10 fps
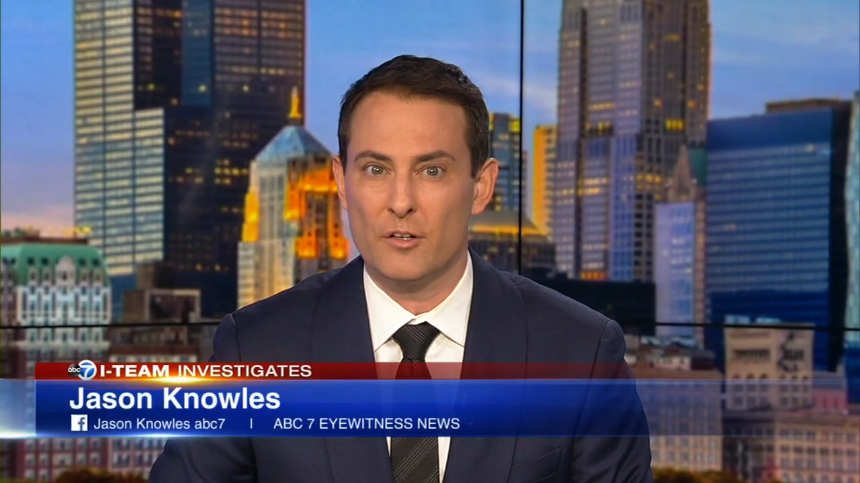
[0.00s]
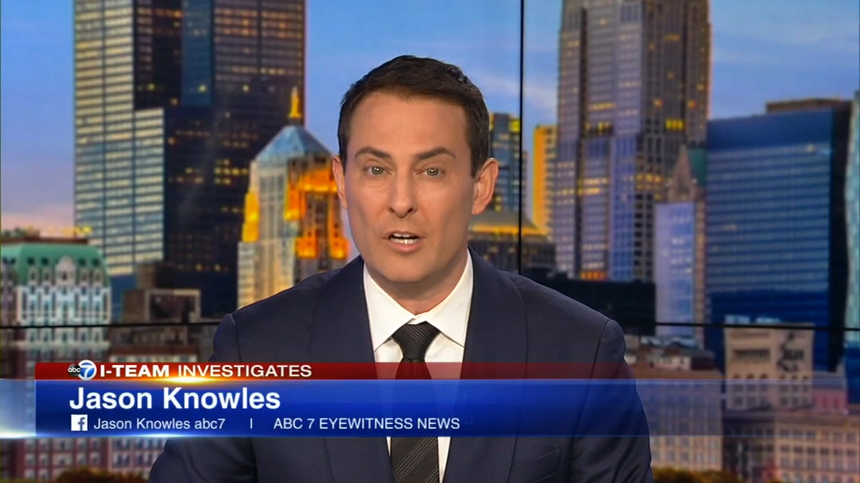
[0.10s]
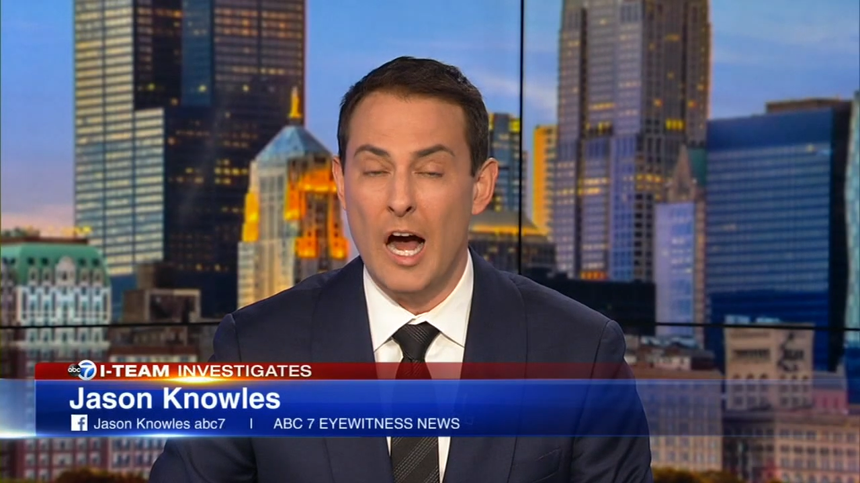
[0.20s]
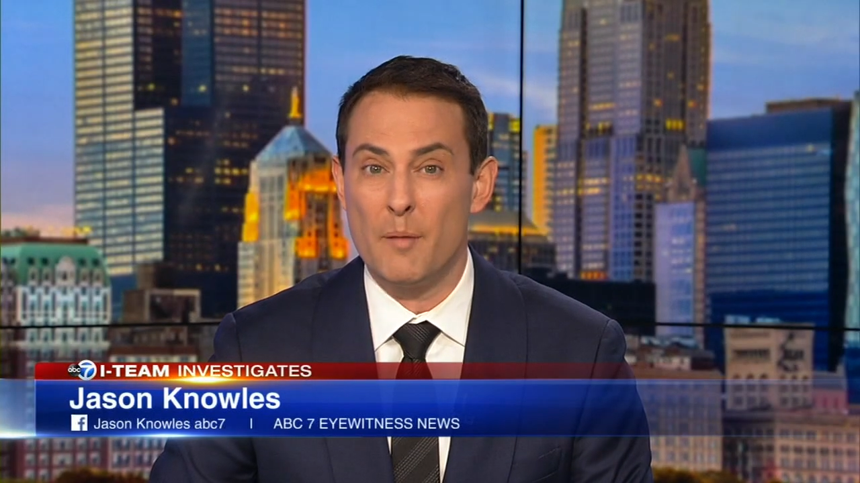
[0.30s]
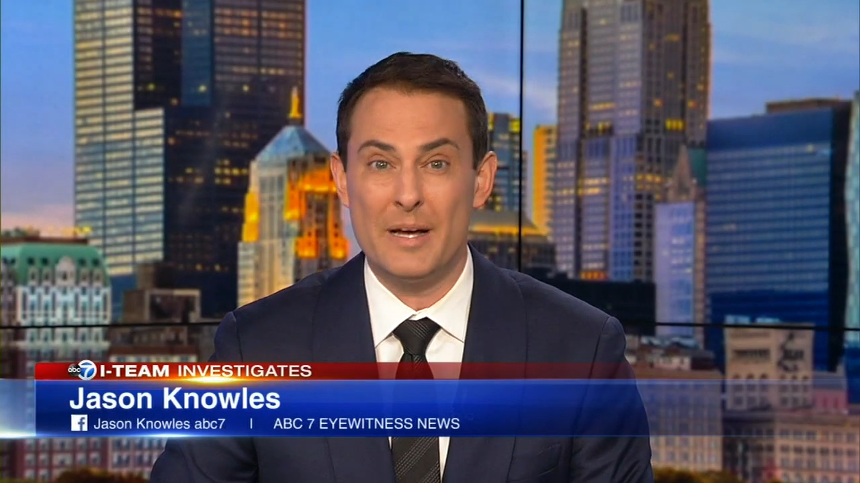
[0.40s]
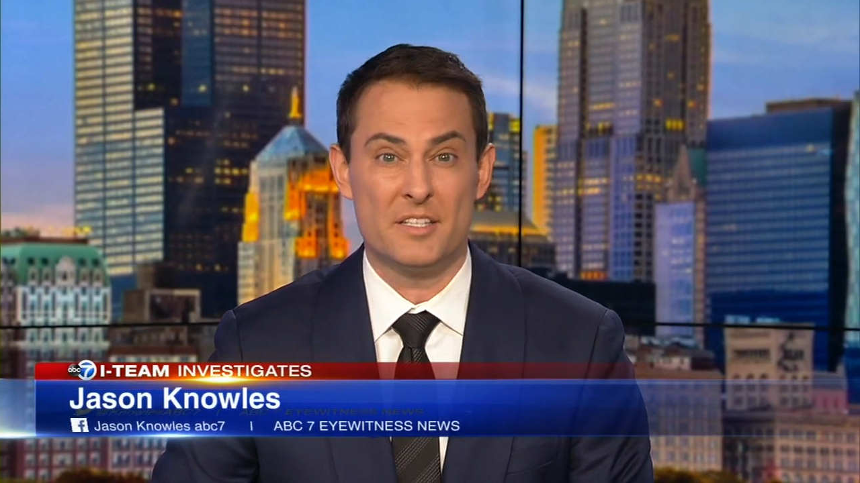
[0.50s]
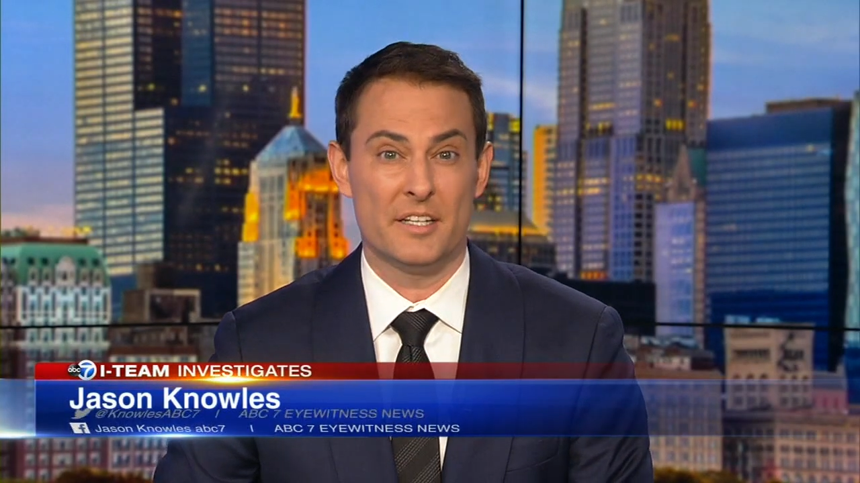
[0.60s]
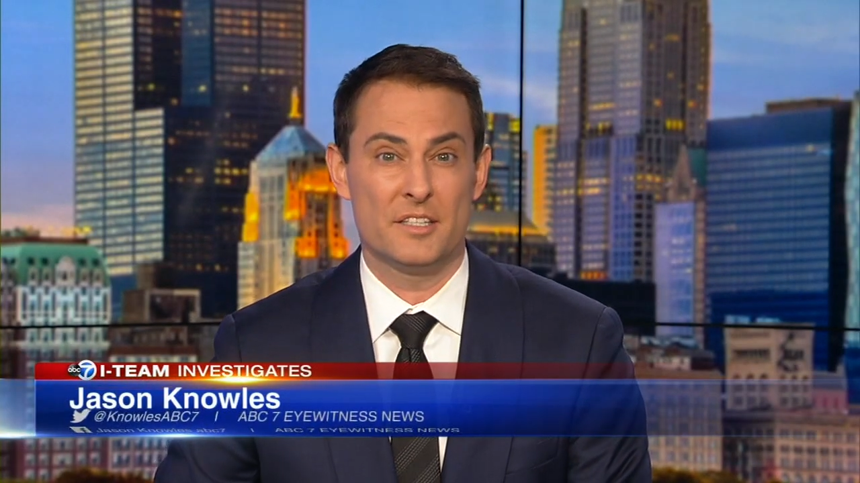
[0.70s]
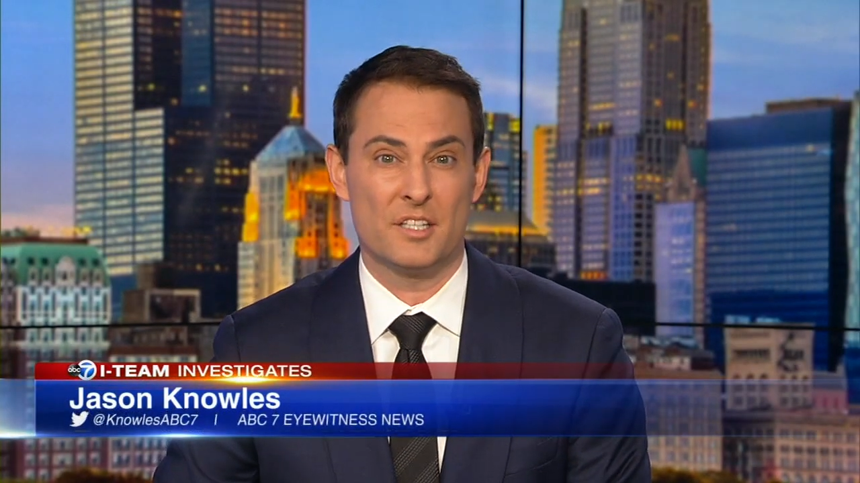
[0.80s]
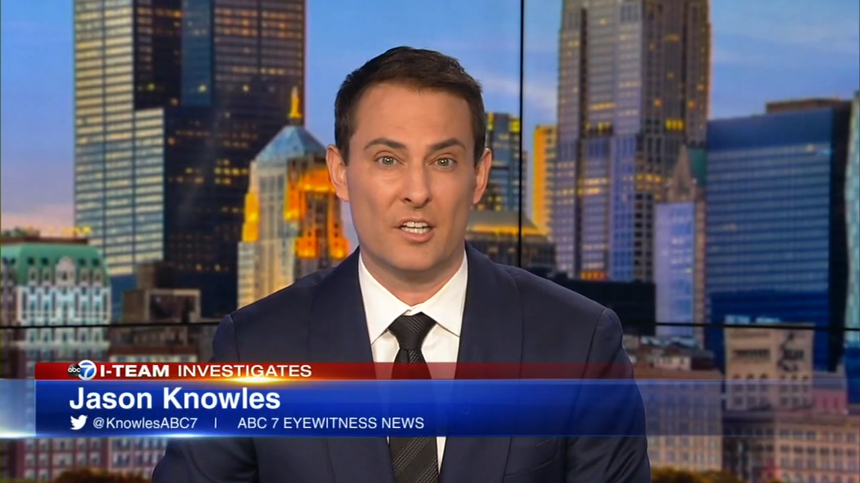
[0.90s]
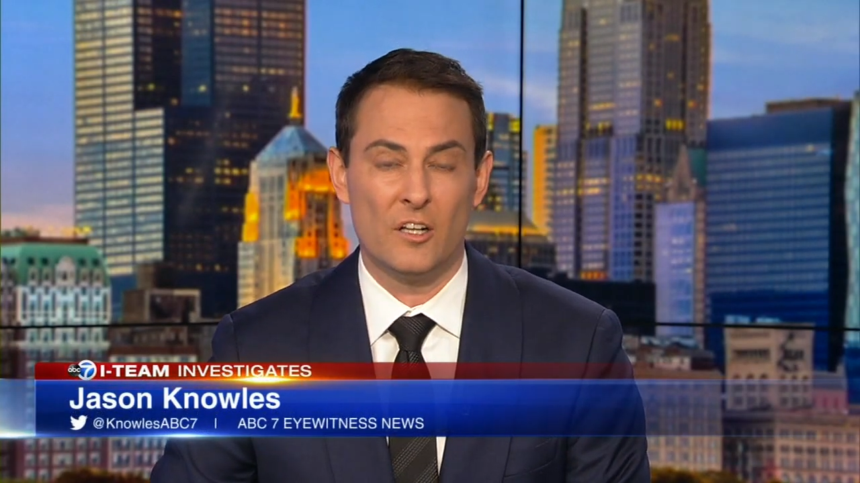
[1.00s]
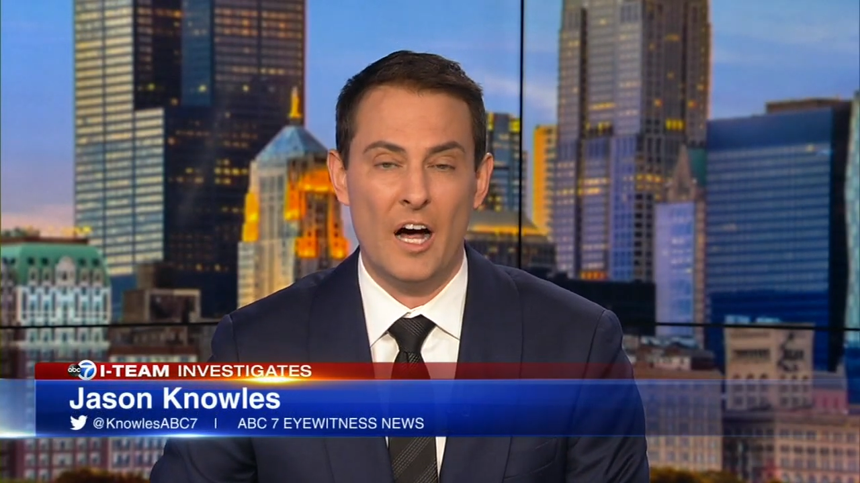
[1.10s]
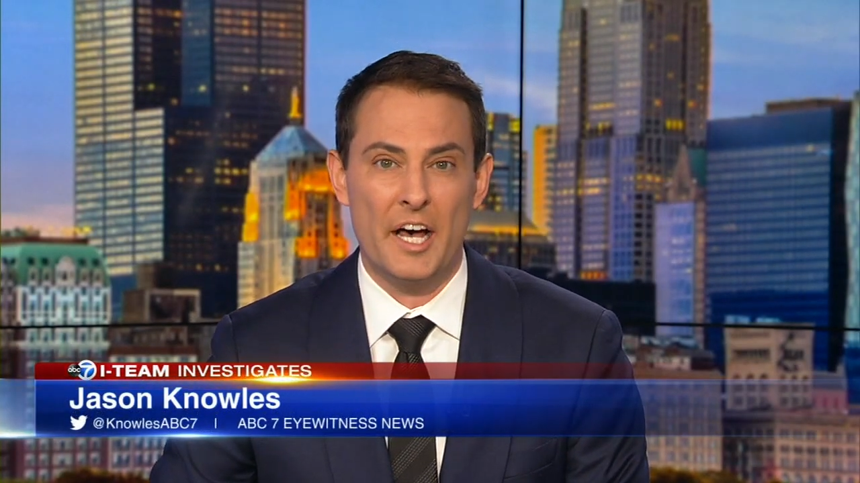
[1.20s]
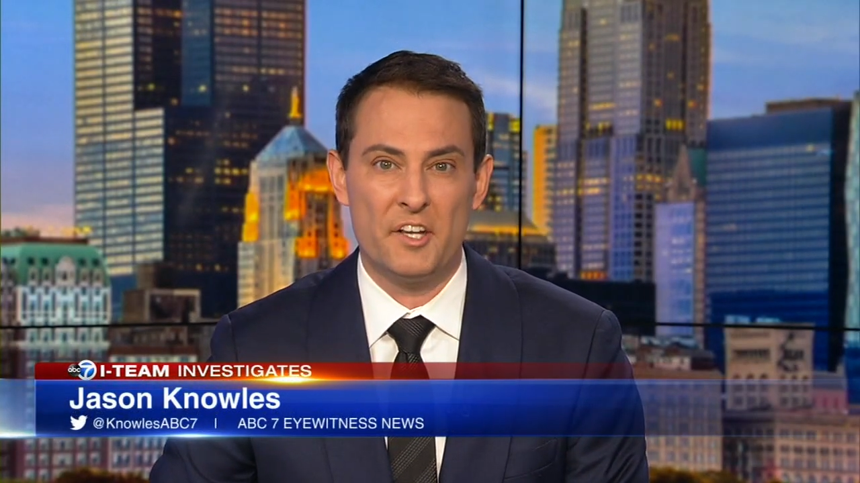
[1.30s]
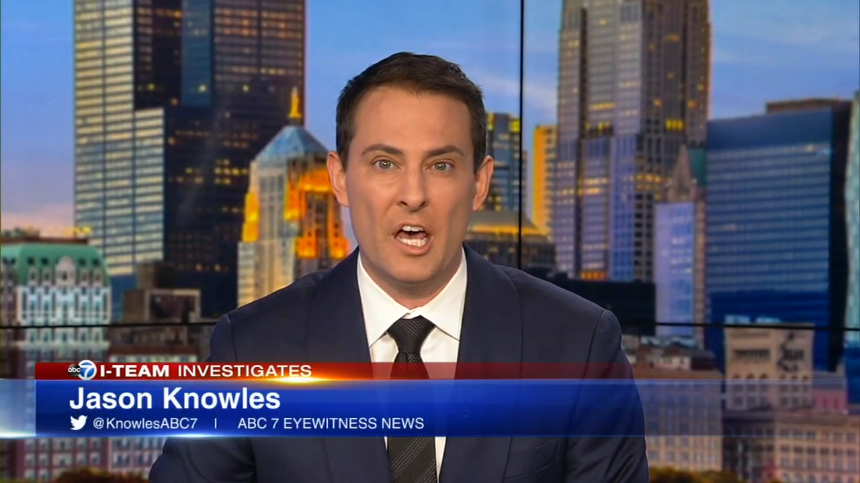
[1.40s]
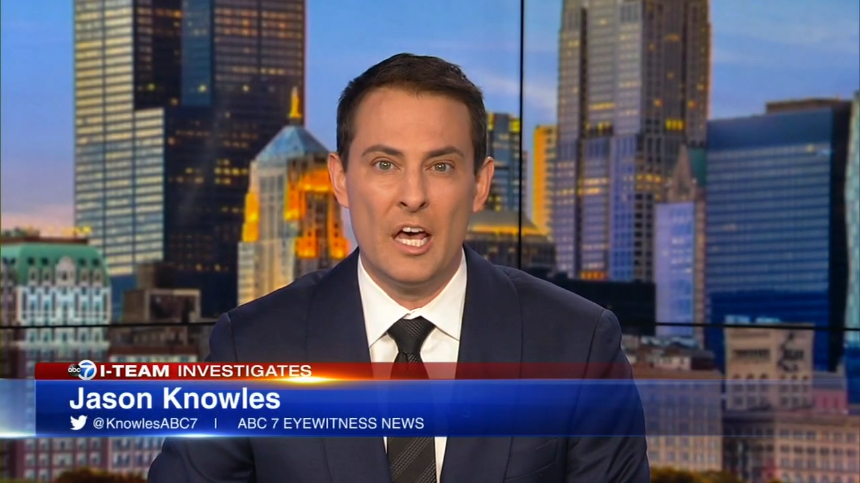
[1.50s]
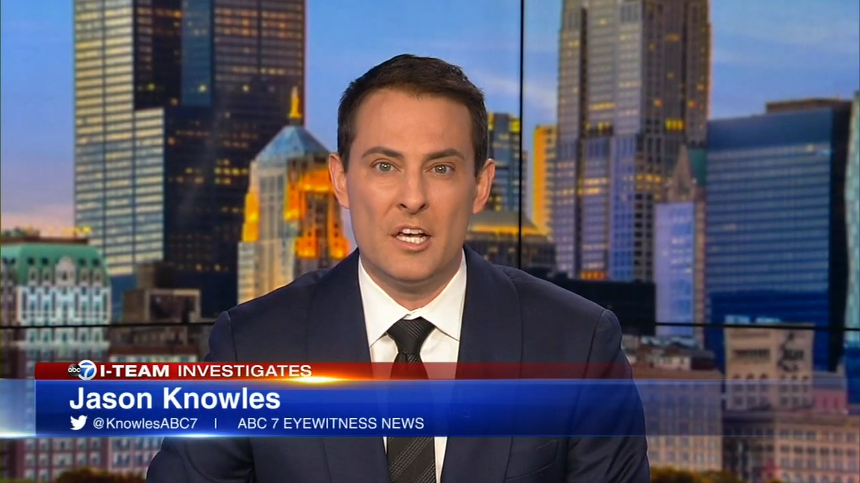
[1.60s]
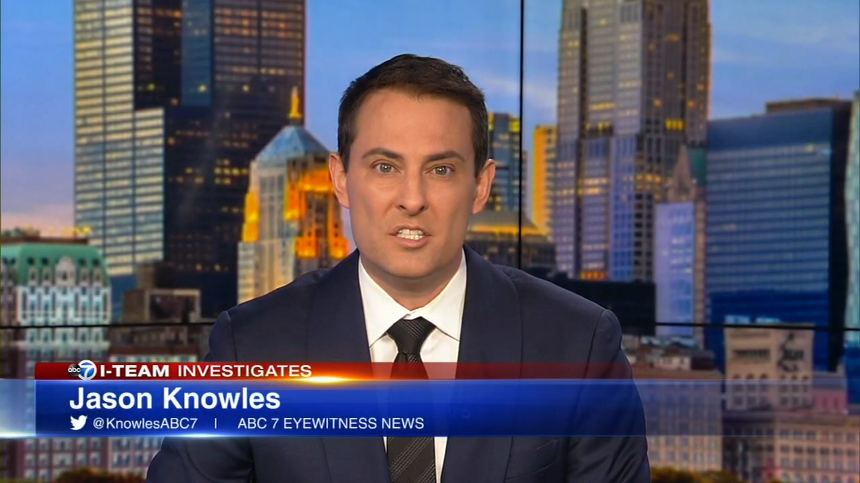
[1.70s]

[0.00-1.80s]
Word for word: for comment and it declined.